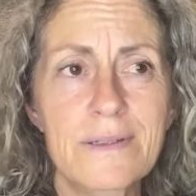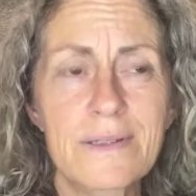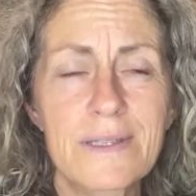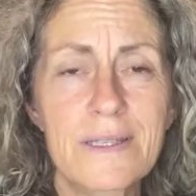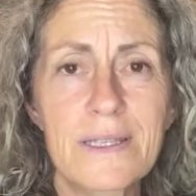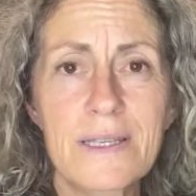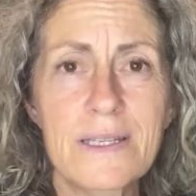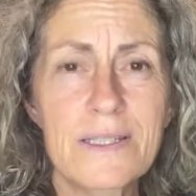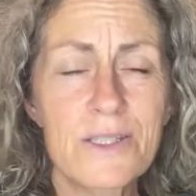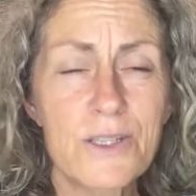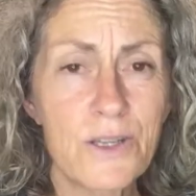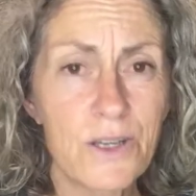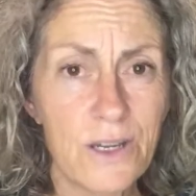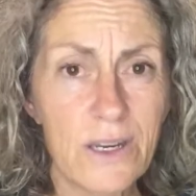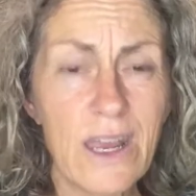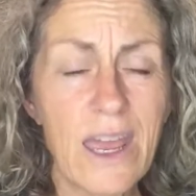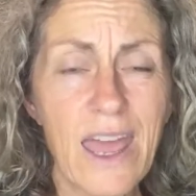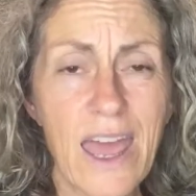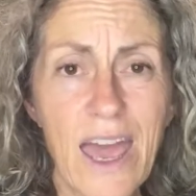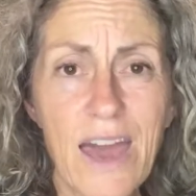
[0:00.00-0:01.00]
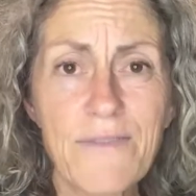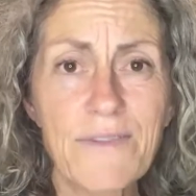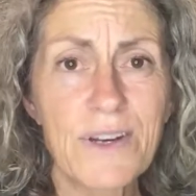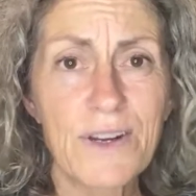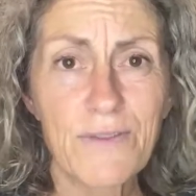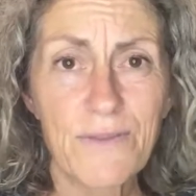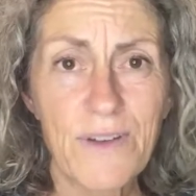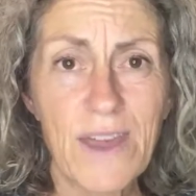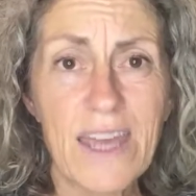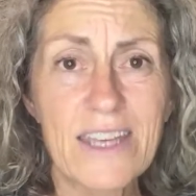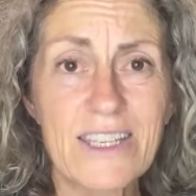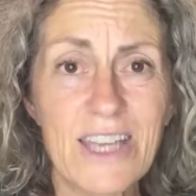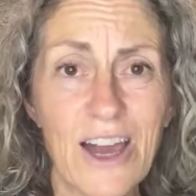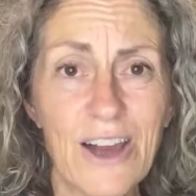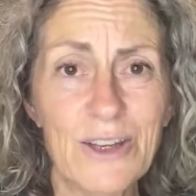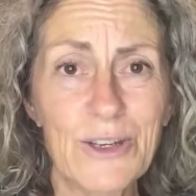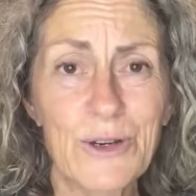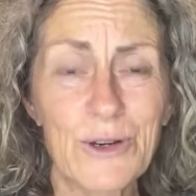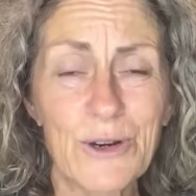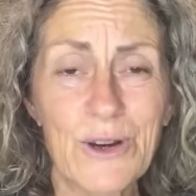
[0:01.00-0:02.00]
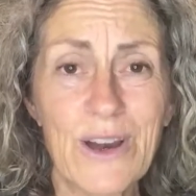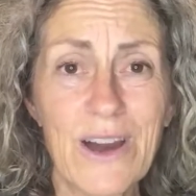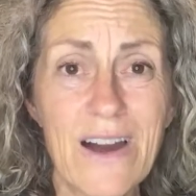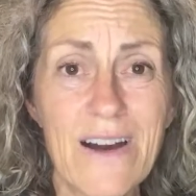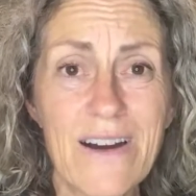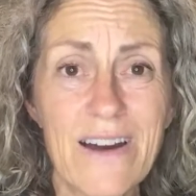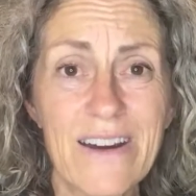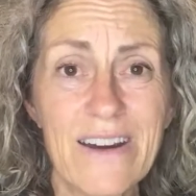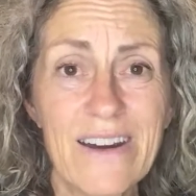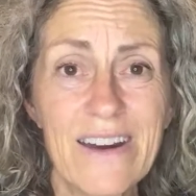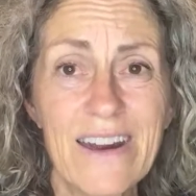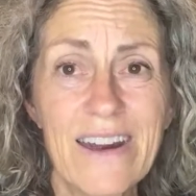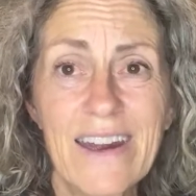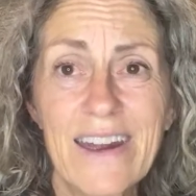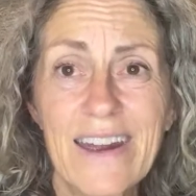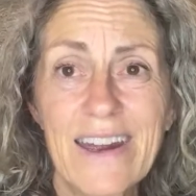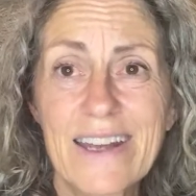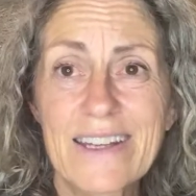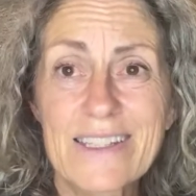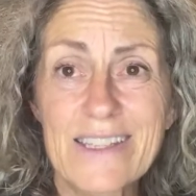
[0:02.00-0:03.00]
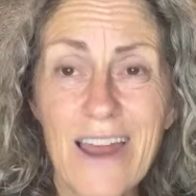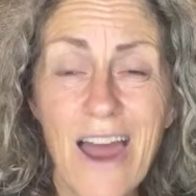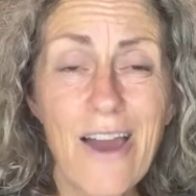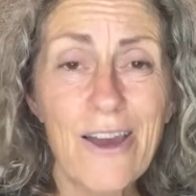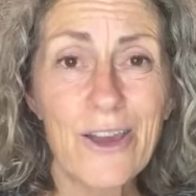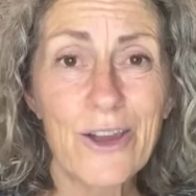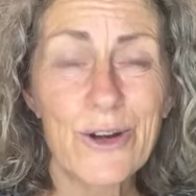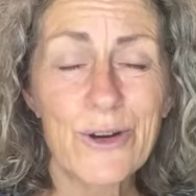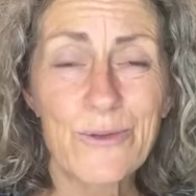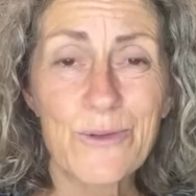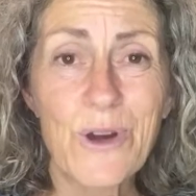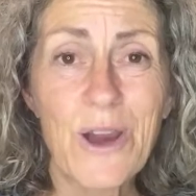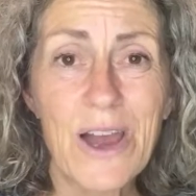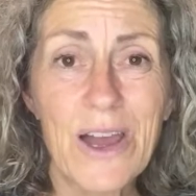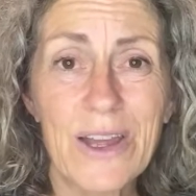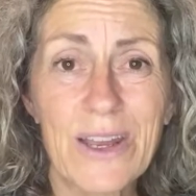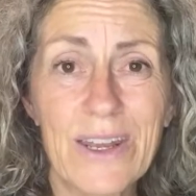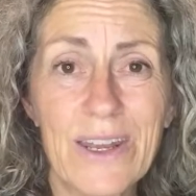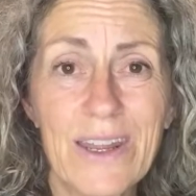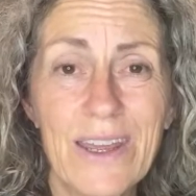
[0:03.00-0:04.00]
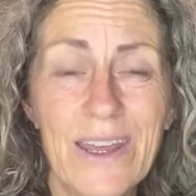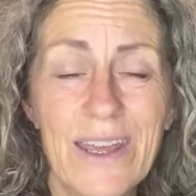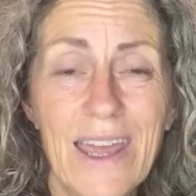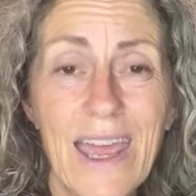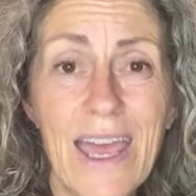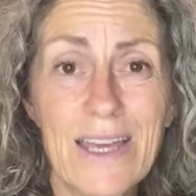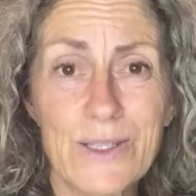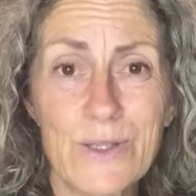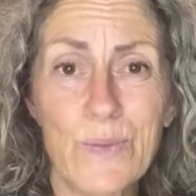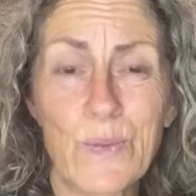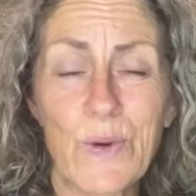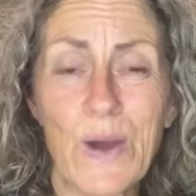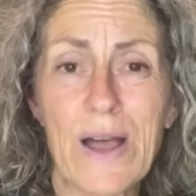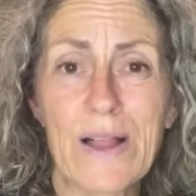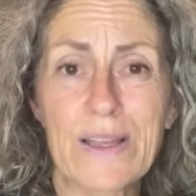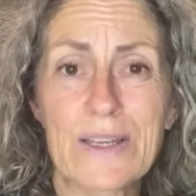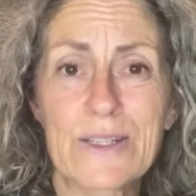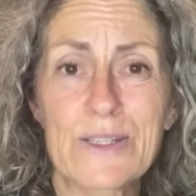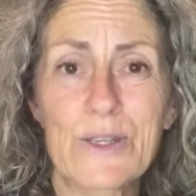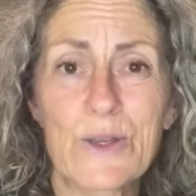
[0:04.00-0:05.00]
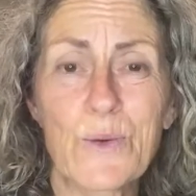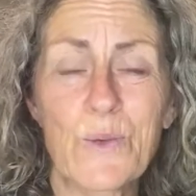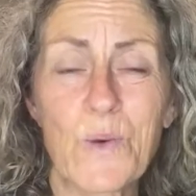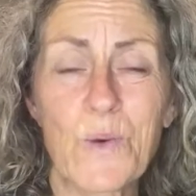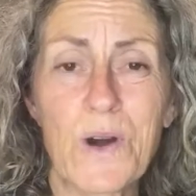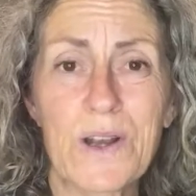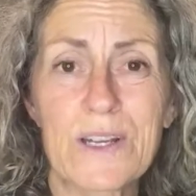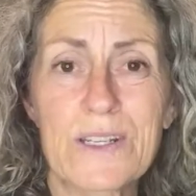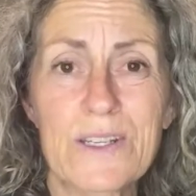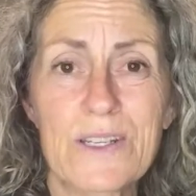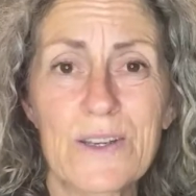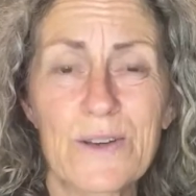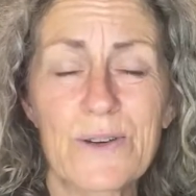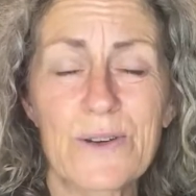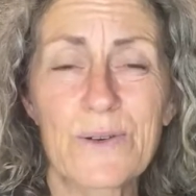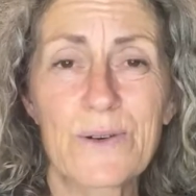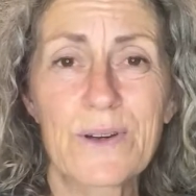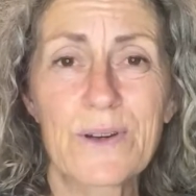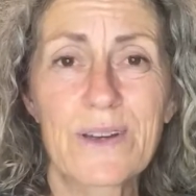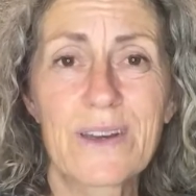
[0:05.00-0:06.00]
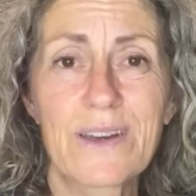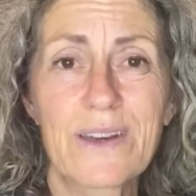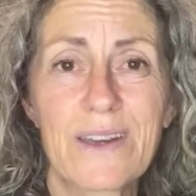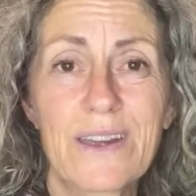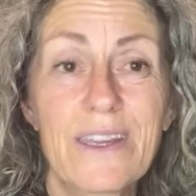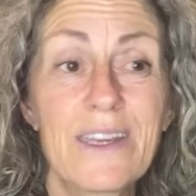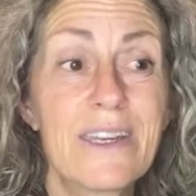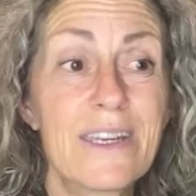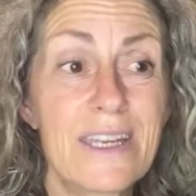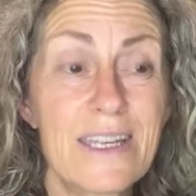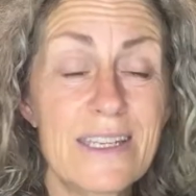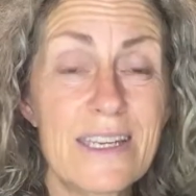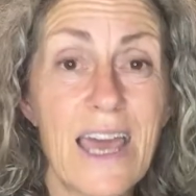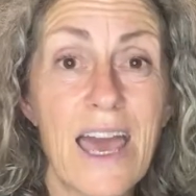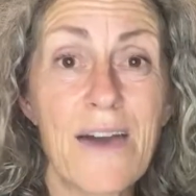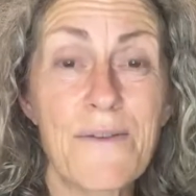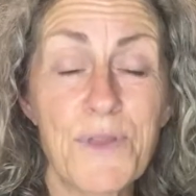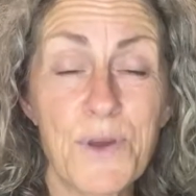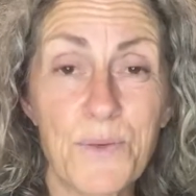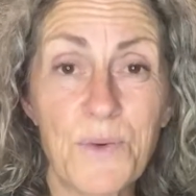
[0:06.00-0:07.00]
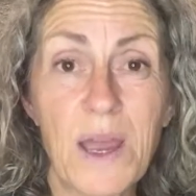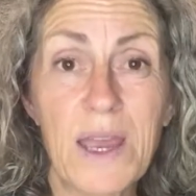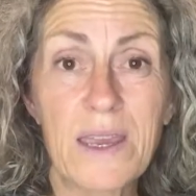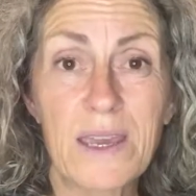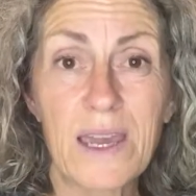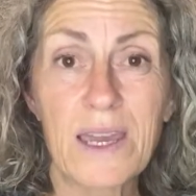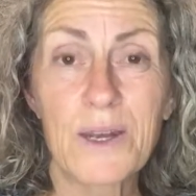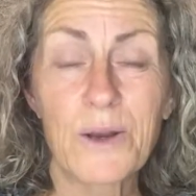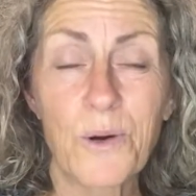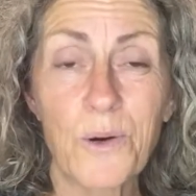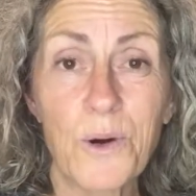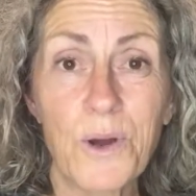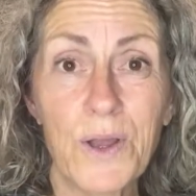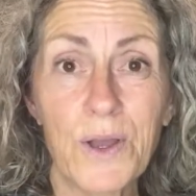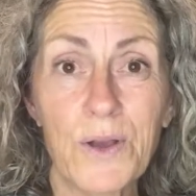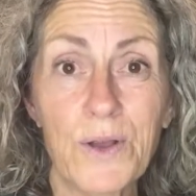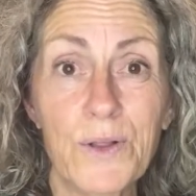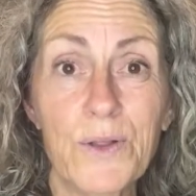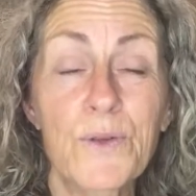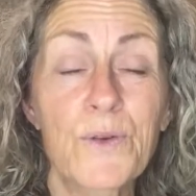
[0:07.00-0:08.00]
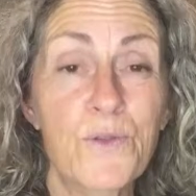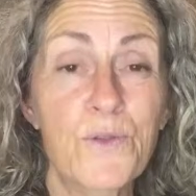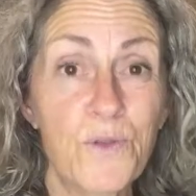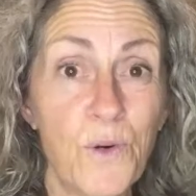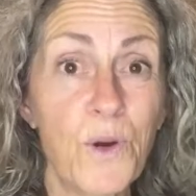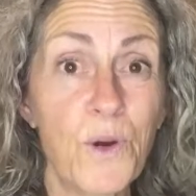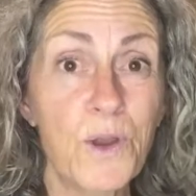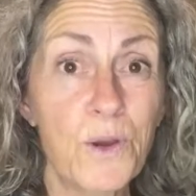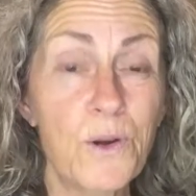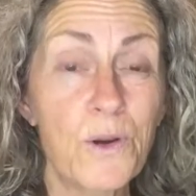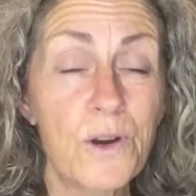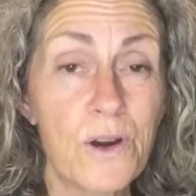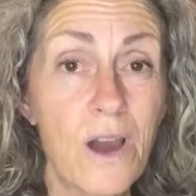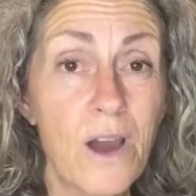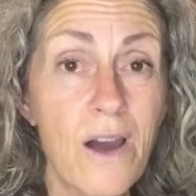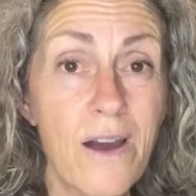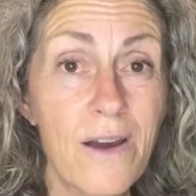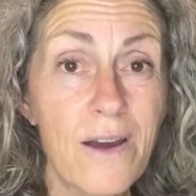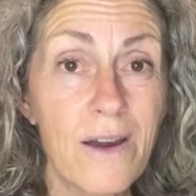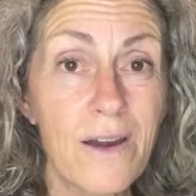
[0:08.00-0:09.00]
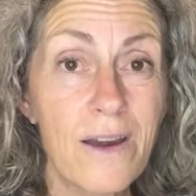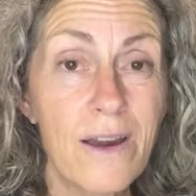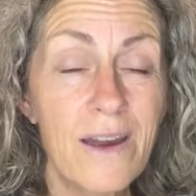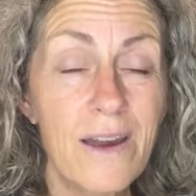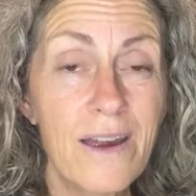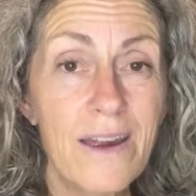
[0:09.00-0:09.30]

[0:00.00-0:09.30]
It's going to have an effect on your car. It's not going to run as well as you want it to. You need to have the right kind of oil for your car.